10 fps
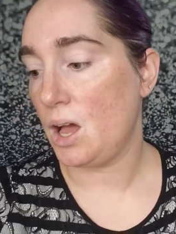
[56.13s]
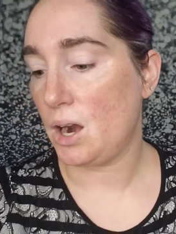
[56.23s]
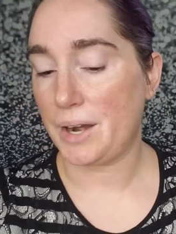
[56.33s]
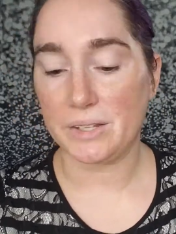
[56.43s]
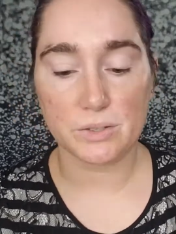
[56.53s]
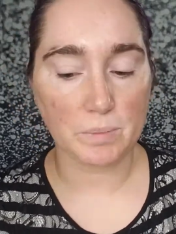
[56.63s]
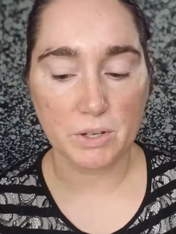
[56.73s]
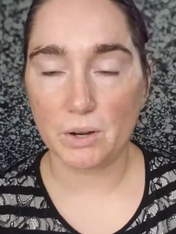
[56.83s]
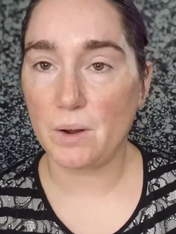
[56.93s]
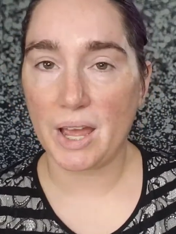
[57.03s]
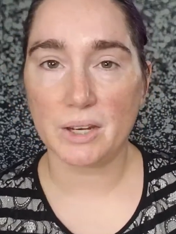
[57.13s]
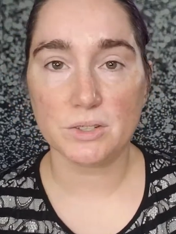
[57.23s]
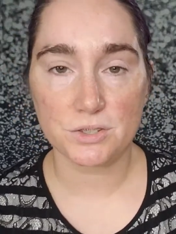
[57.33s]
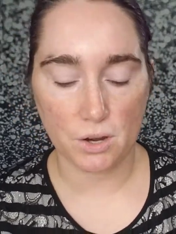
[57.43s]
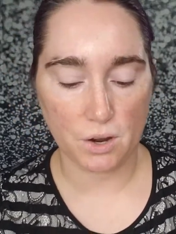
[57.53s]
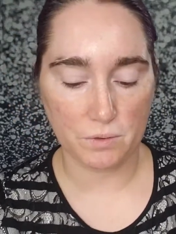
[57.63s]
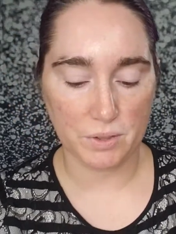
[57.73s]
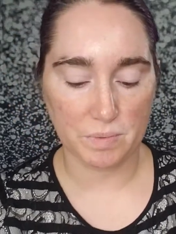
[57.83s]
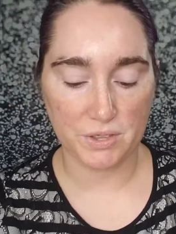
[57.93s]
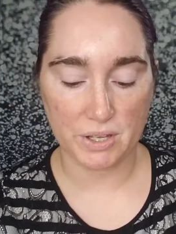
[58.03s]
All right, so I'm gonna go ahead and start off
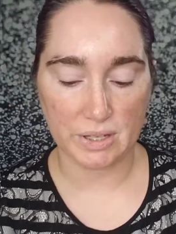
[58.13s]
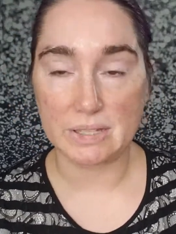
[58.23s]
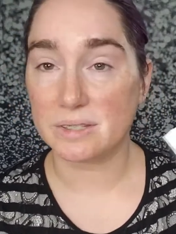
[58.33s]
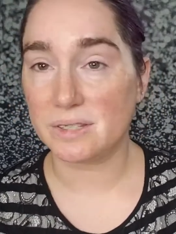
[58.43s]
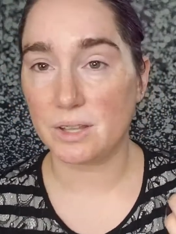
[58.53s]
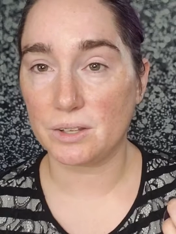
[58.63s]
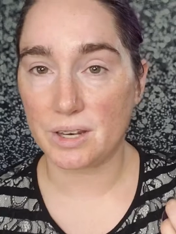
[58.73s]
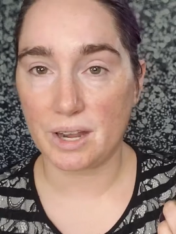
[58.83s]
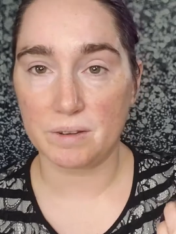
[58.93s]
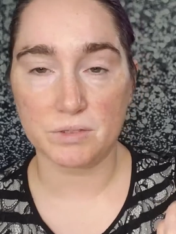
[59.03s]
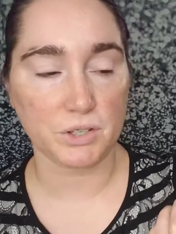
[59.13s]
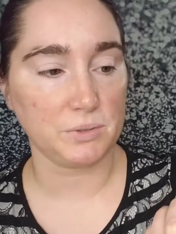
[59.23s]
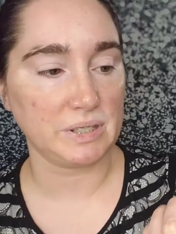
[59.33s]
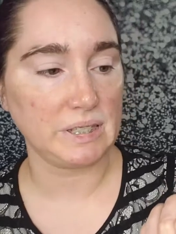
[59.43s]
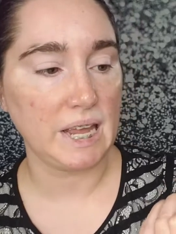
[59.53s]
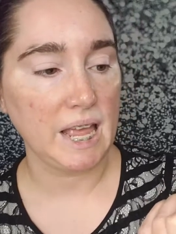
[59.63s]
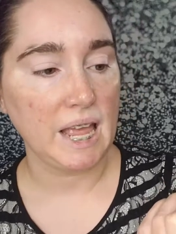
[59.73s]
with the concealer that I have chosen.